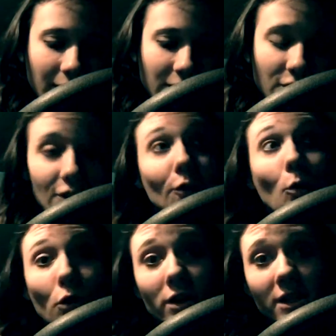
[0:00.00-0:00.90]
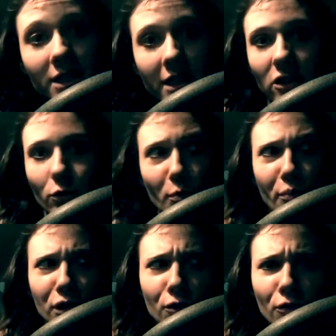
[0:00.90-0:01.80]
The wood scenes were
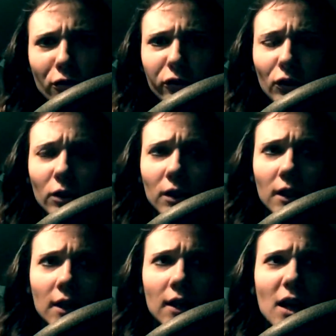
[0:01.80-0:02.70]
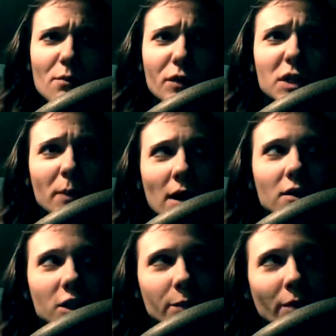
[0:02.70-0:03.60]
beautiful. This
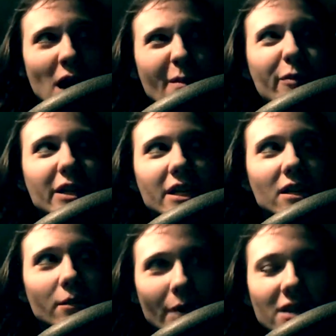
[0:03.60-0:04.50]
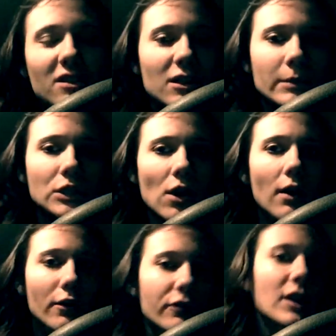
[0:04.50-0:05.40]
is probably the best
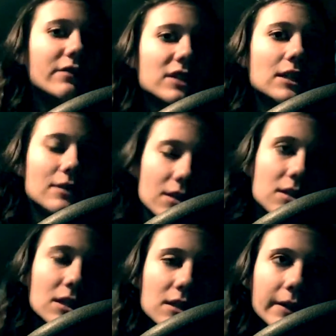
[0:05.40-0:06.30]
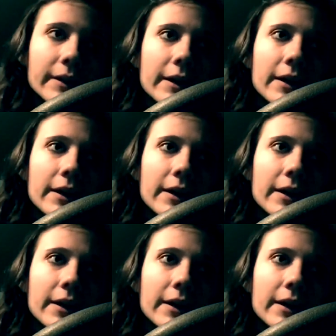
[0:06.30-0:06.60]
cinematography I've seen this season.